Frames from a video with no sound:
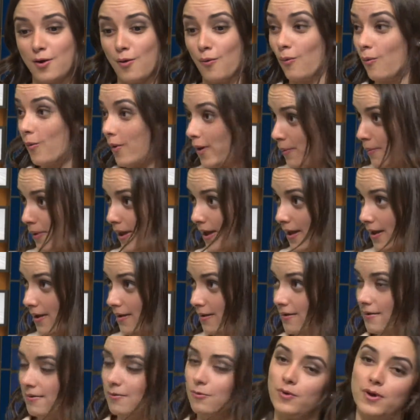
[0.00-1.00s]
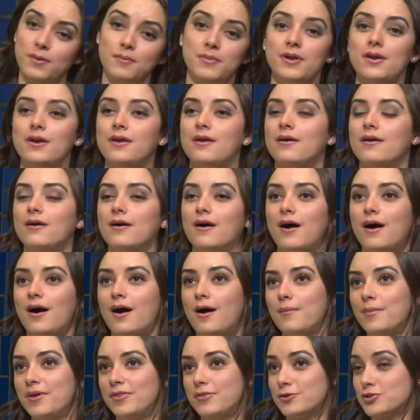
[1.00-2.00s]
women, women
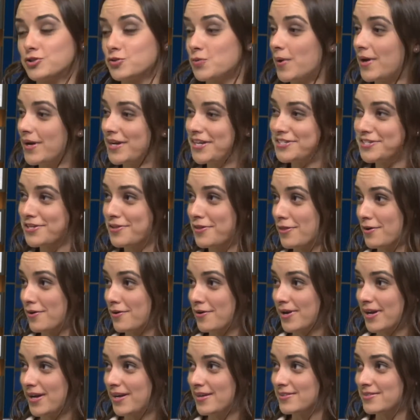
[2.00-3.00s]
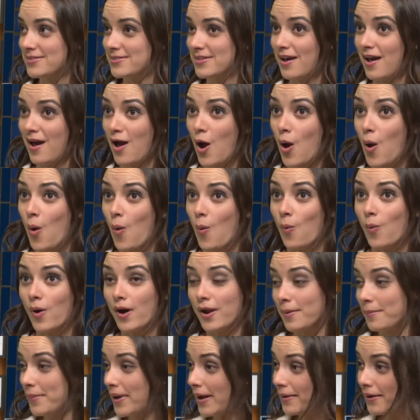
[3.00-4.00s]
um, in their 20s and 30s, what
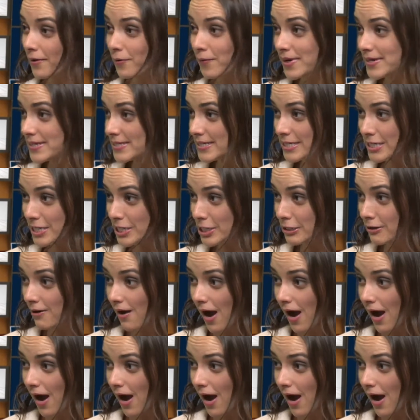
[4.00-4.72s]
am I going to do?